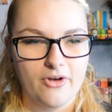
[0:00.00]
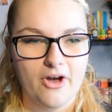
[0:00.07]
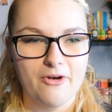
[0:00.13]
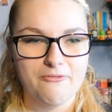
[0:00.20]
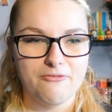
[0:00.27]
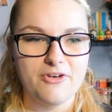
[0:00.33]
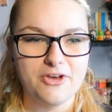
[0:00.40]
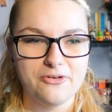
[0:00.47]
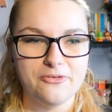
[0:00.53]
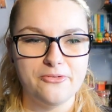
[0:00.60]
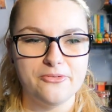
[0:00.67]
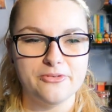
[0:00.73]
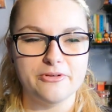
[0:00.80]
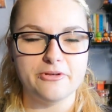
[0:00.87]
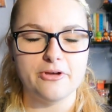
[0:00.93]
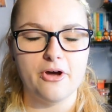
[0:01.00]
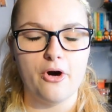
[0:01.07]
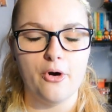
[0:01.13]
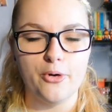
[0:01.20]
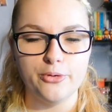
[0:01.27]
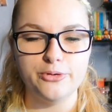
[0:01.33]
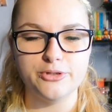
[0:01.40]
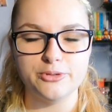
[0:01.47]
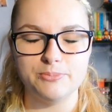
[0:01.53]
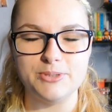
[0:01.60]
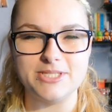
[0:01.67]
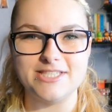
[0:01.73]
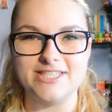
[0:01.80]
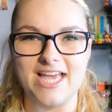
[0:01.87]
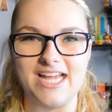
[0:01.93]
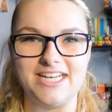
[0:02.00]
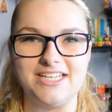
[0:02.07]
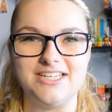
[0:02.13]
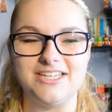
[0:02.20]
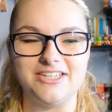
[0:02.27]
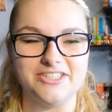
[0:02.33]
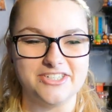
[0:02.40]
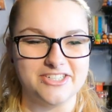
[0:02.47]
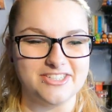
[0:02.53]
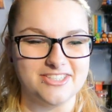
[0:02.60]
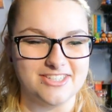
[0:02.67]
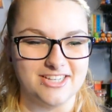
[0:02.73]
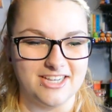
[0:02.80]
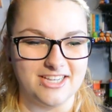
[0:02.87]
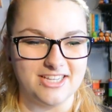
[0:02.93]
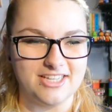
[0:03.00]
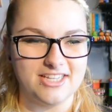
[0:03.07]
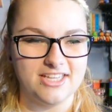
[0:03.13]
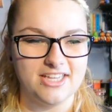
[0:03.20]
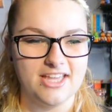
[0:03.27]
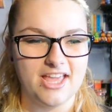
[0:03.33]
I feel 100% just like,